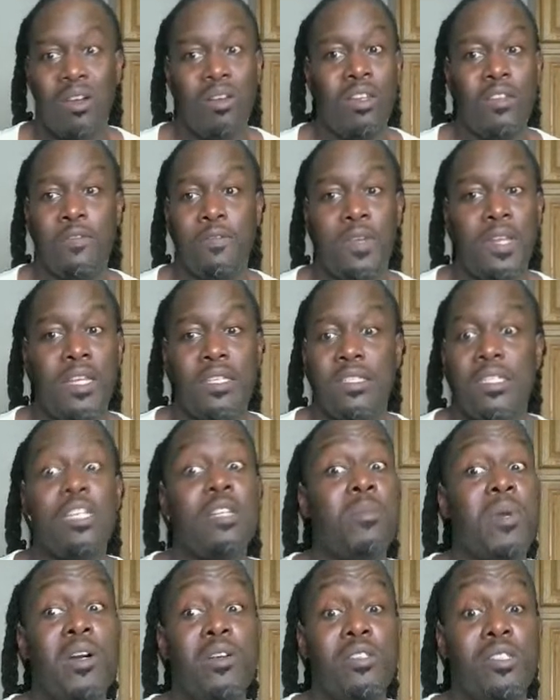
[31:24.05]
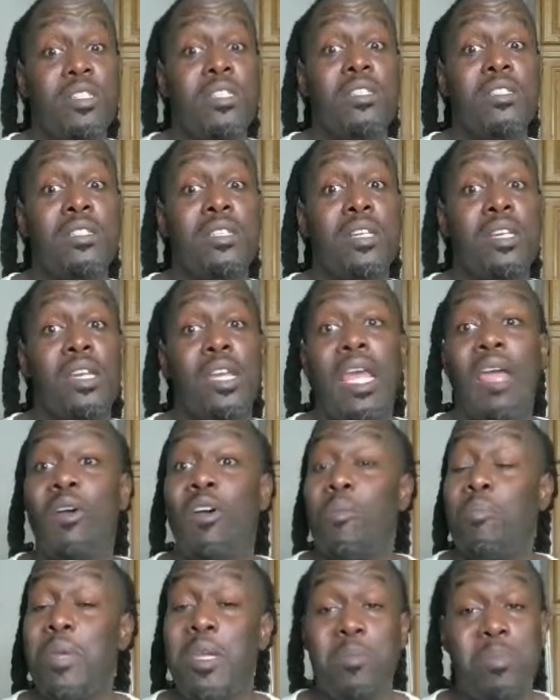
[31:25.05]
It's only feelings and emotions.
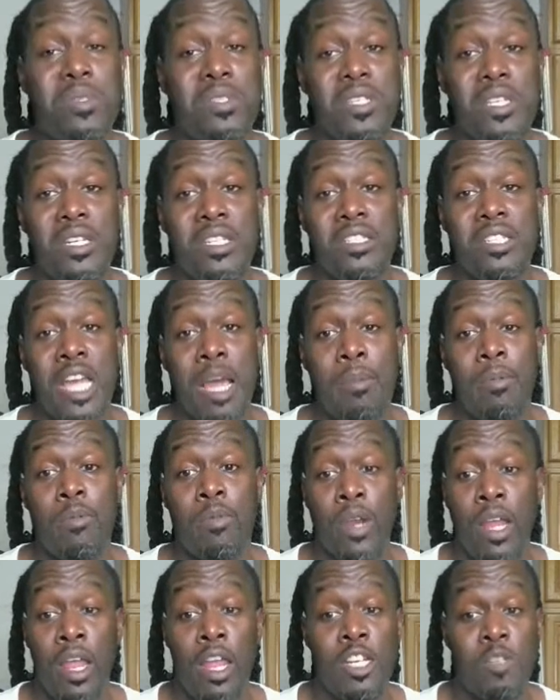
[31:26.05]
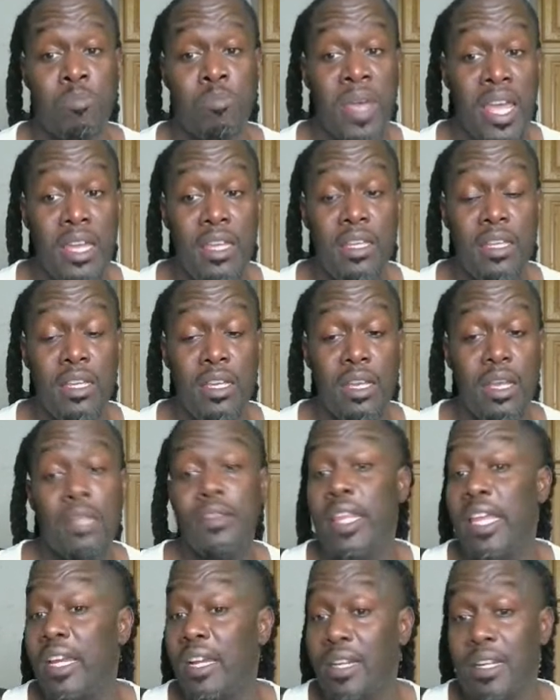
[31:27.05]
And when people see this type of rage
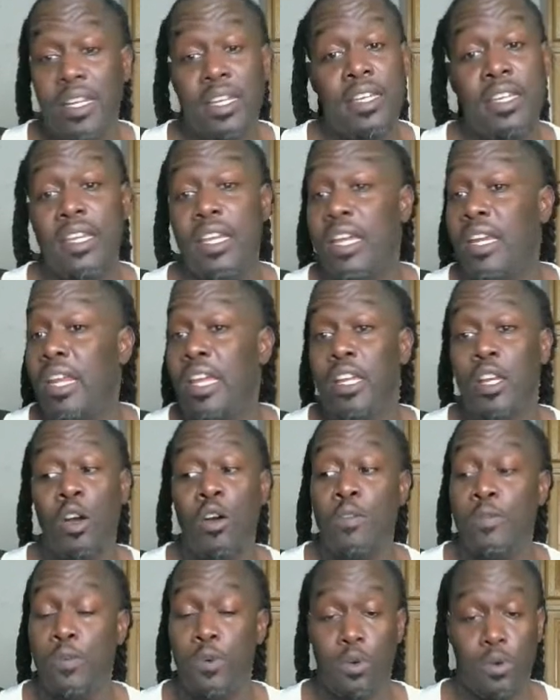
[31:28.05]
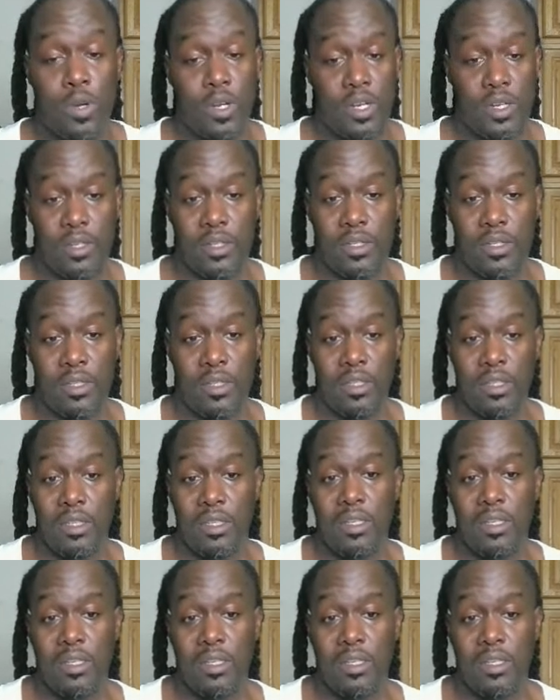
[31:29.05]
bait, they click it and they go for it.